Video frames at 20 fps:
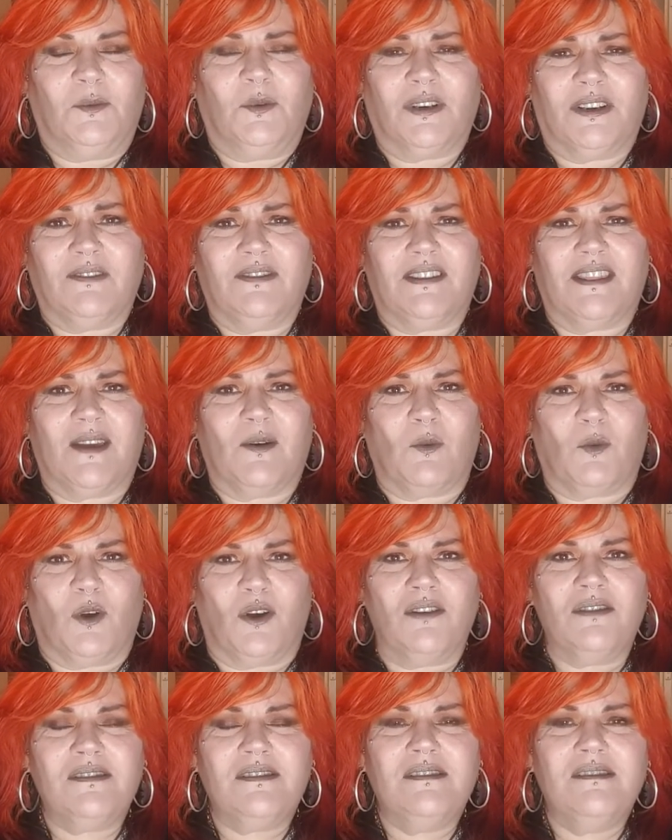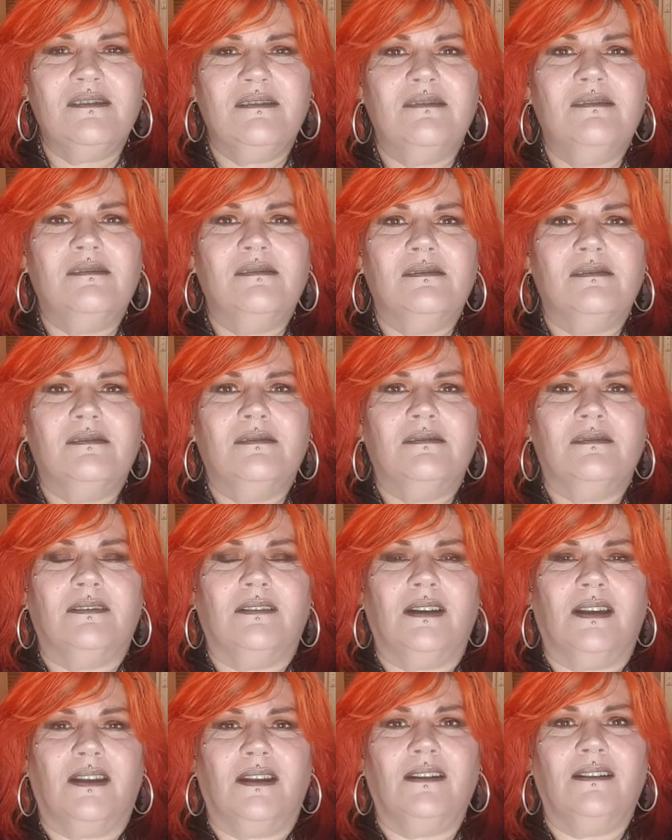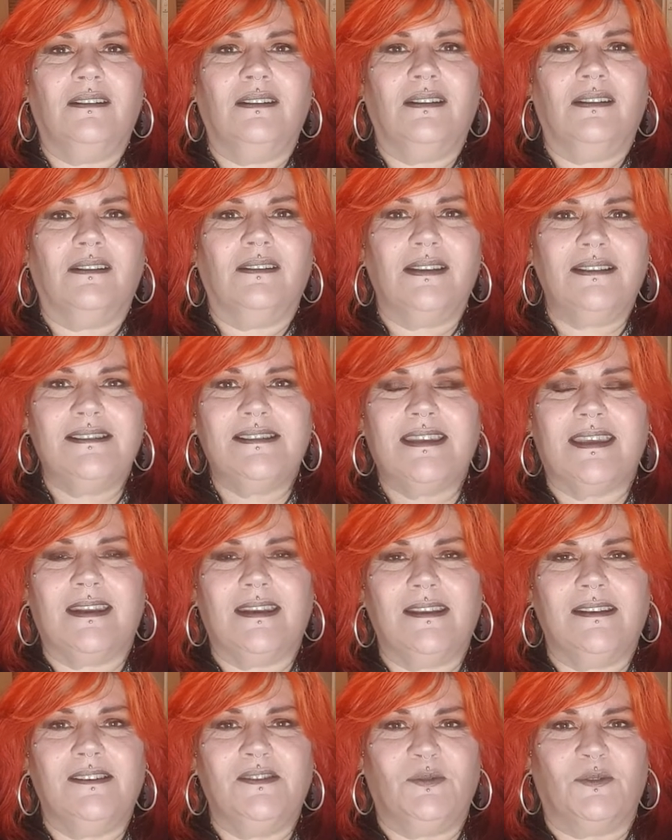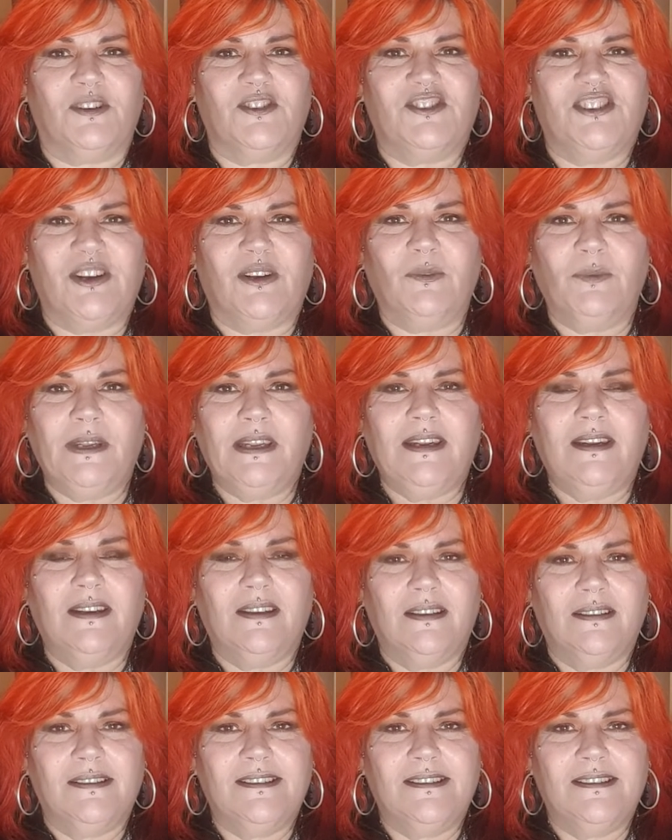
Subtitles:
whatever that was. And let's get into it, shall we?